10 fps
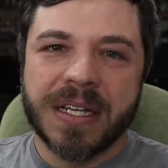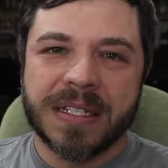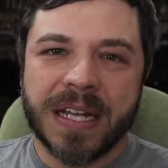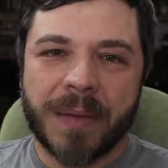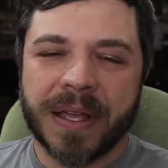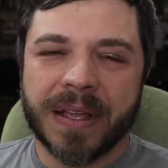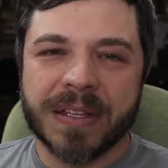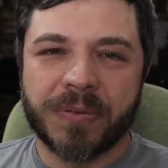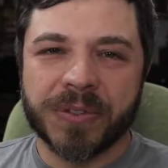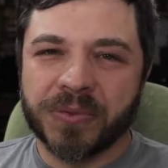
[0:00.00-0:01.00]
not because I
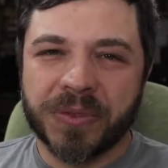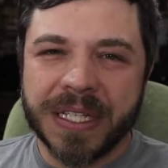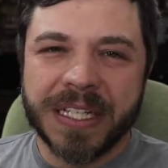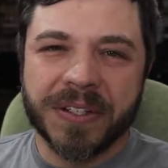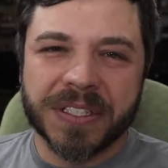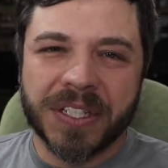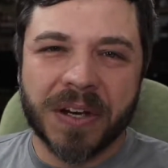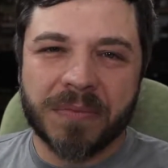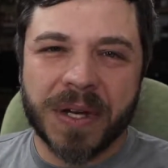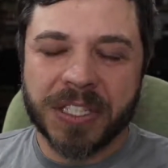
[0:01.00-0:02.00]
was really going to
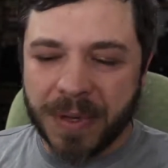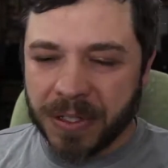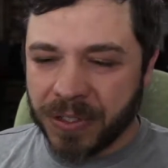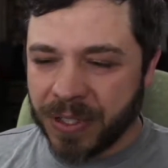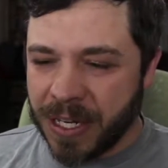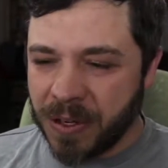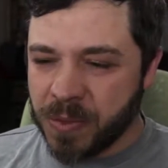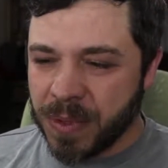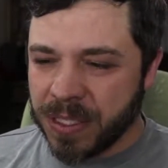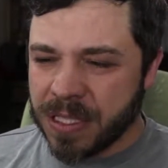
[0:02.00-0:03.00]
talk much about tornadoes,
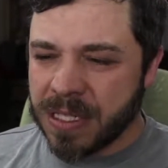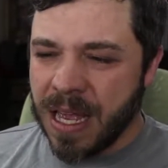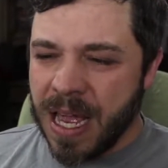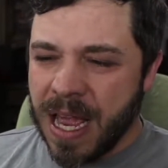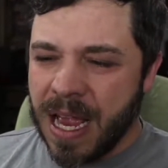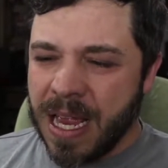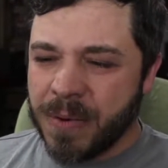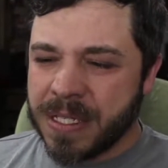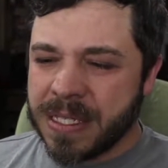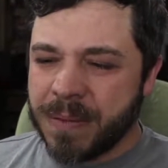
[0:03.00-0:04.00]
but just it
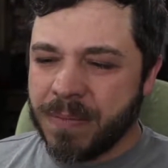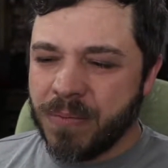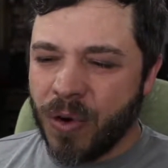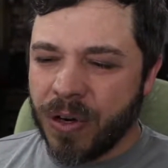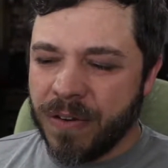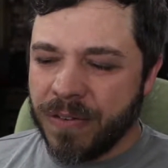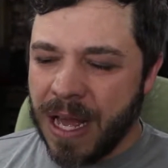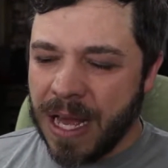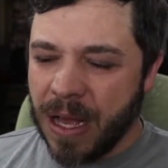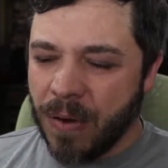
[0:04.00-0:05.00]
was more of
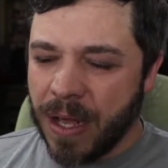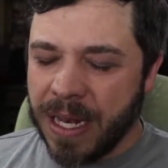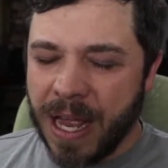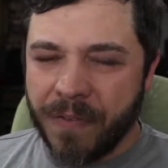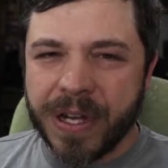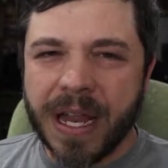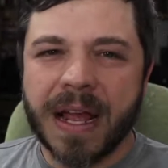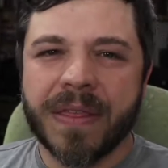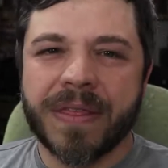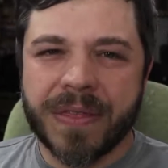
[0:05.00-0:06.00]
how an
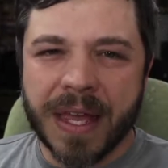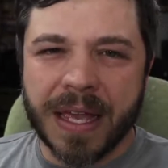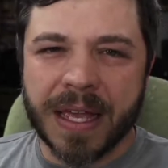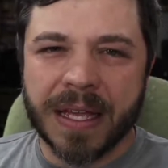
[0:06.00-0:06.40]
everyday thing